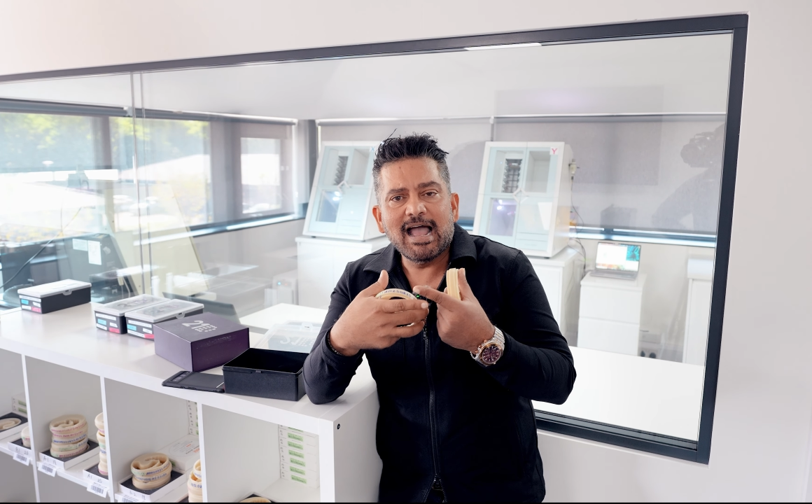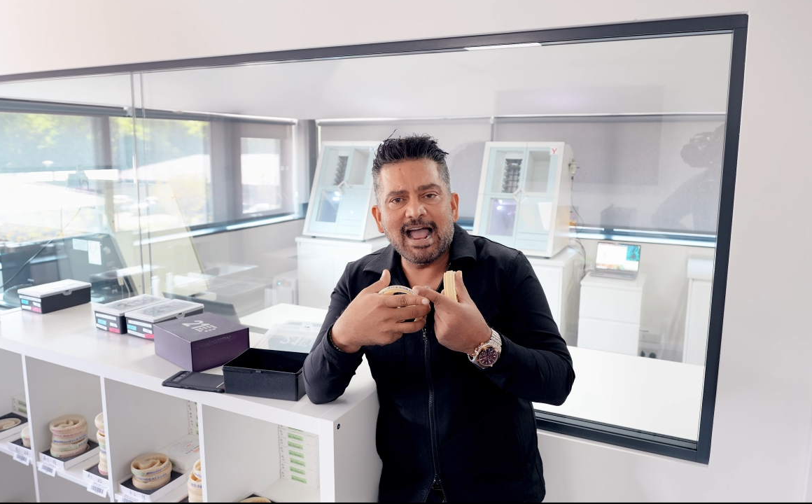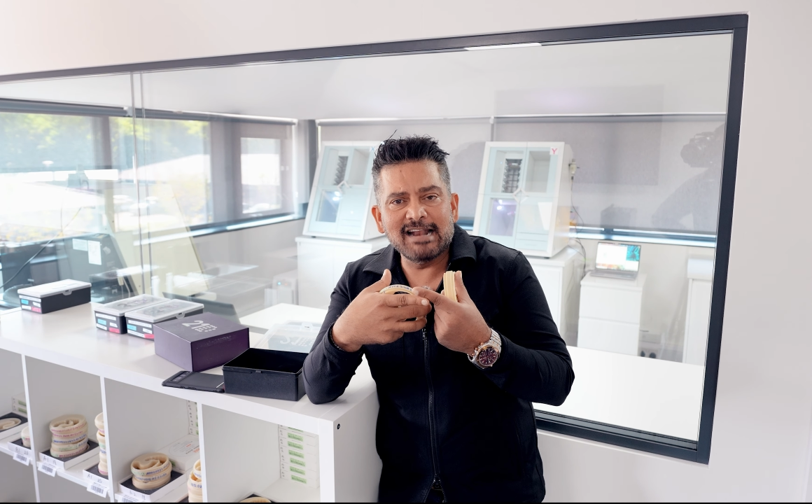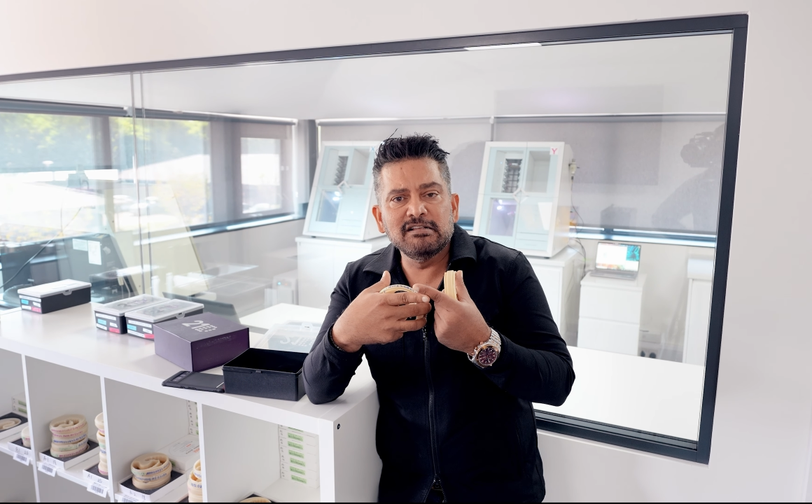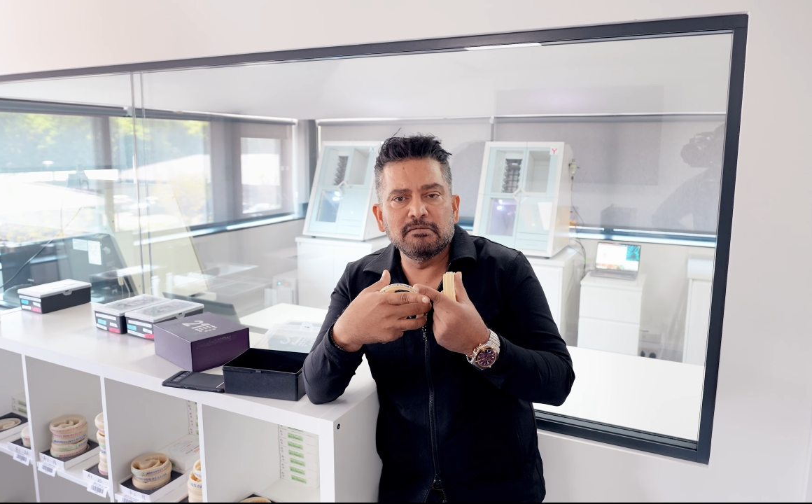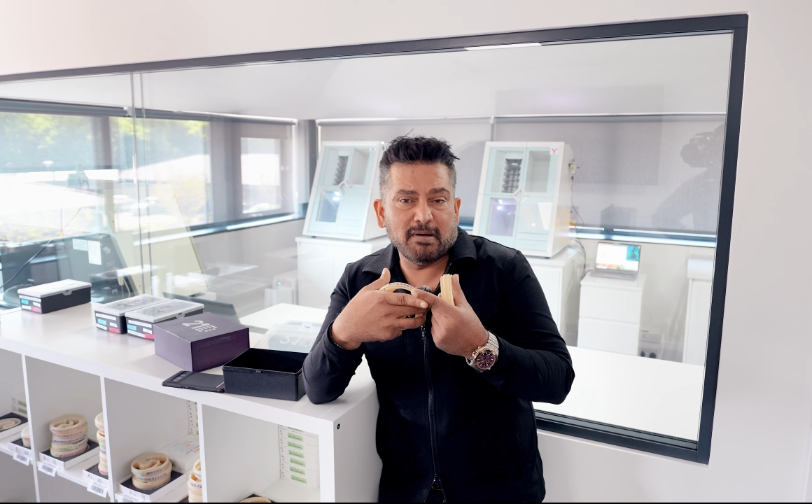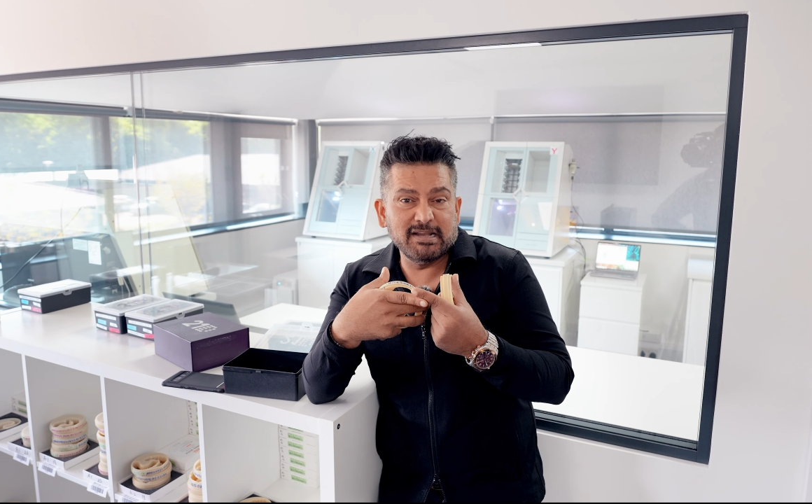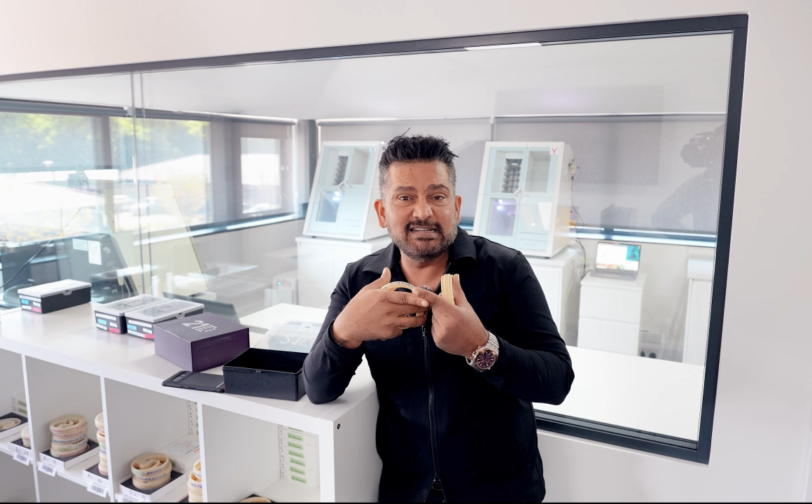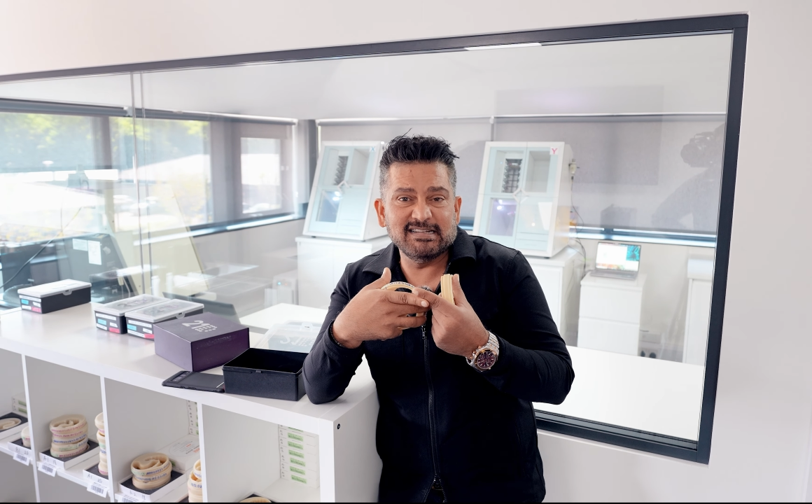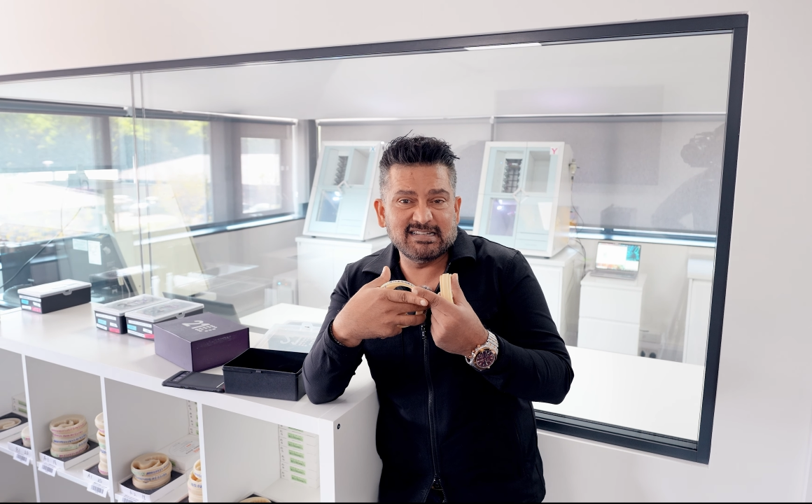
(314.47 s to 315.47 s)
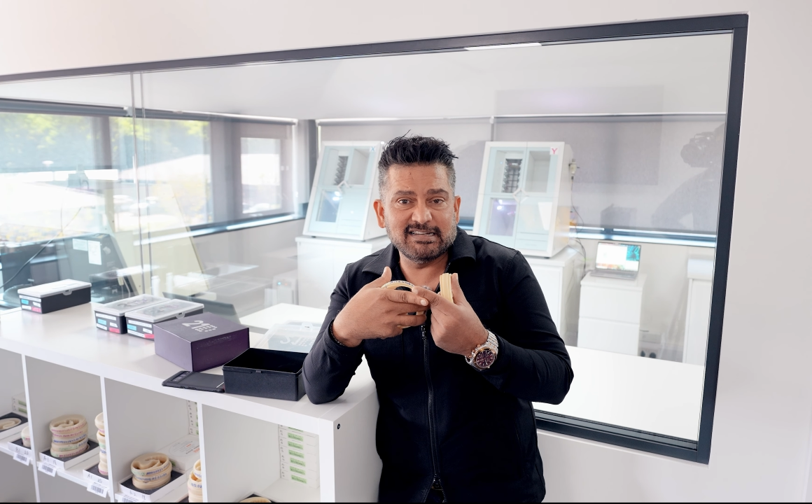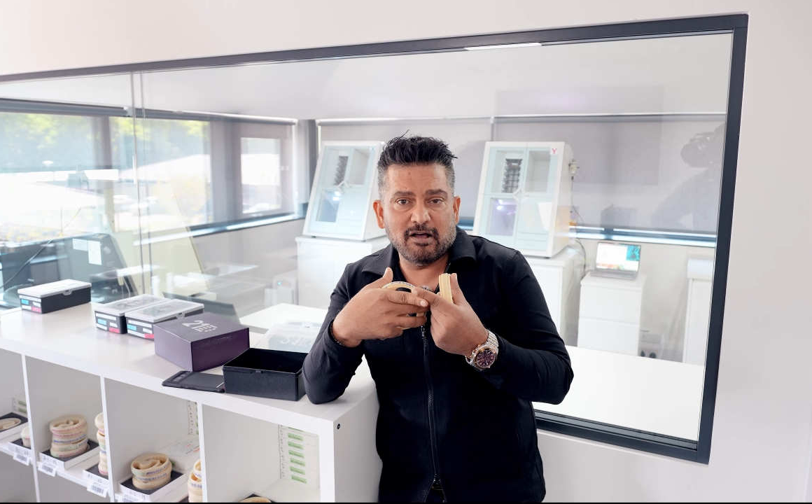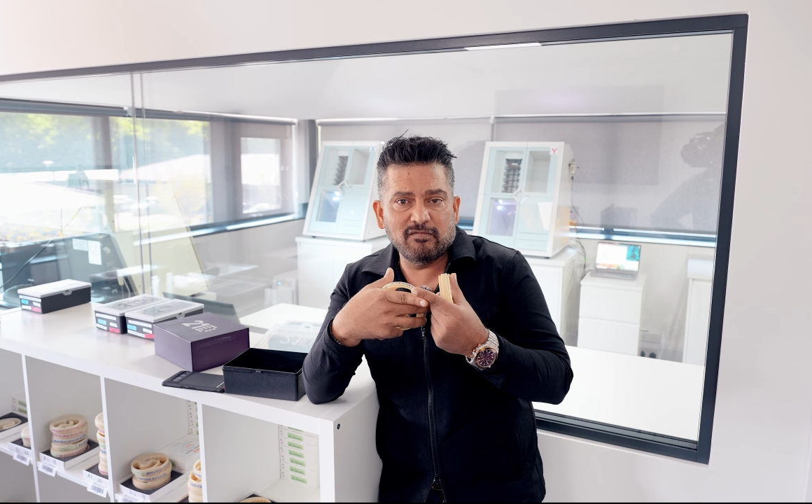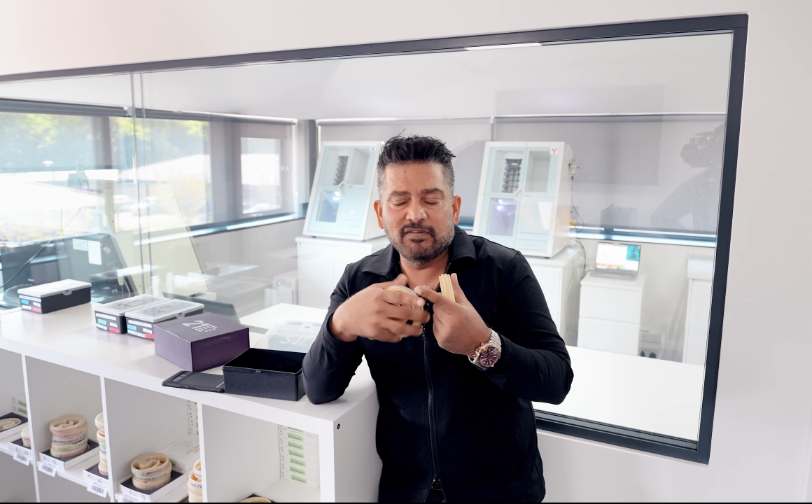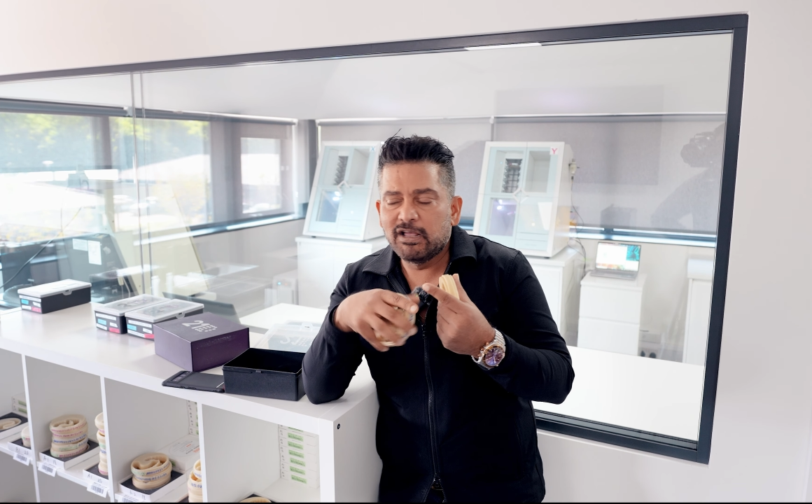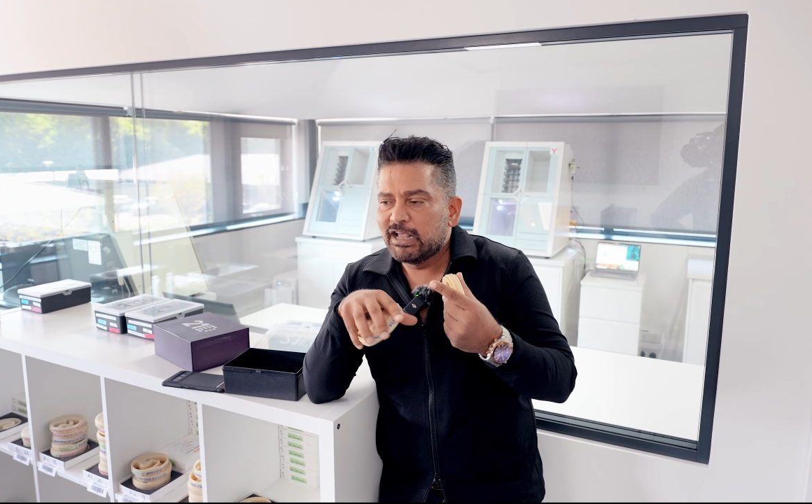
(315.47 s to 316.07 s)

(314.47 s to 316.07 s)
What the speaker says: and the bite itself,